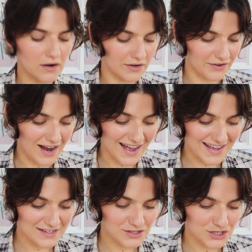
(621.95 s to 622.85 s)
that on your
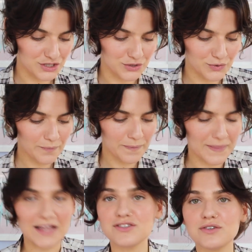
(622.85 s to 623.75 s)
eyes too,
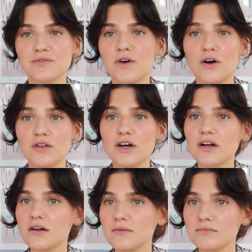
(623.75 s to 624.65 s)
that's your fall
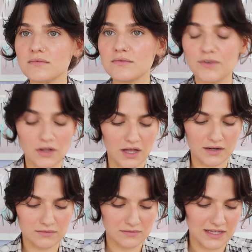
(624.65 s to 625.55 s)
look. Full
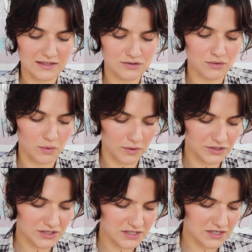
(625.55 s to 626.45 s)
on. Like this
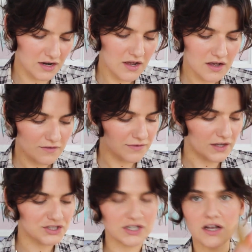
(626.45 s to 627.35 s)
gorgeous
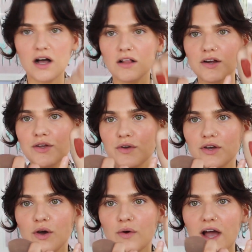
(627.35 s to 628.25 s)
flushing color. You
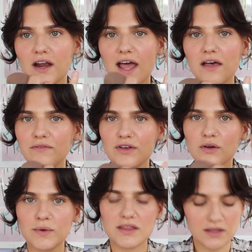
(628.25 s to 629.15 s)
could go kind of
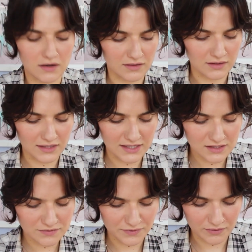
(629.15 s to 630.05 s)
heavier with it on the
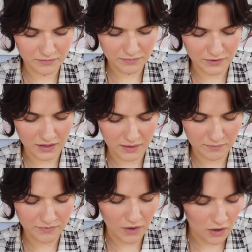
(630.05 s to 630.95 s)
lids for
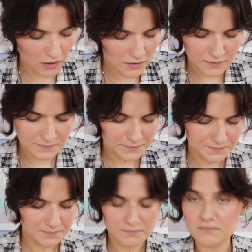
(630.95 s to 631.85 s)
fall.
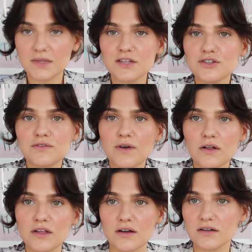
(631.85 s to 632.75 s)
That's your
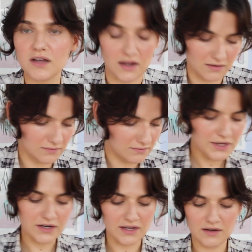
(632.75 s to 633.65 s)
fall look, done.
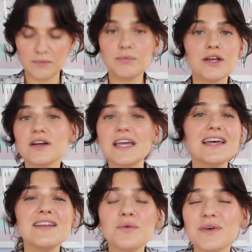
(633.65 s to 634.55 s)
Period.
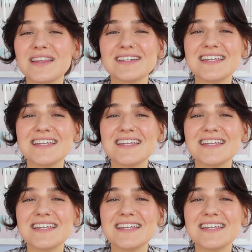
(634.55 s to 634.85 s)
Period with a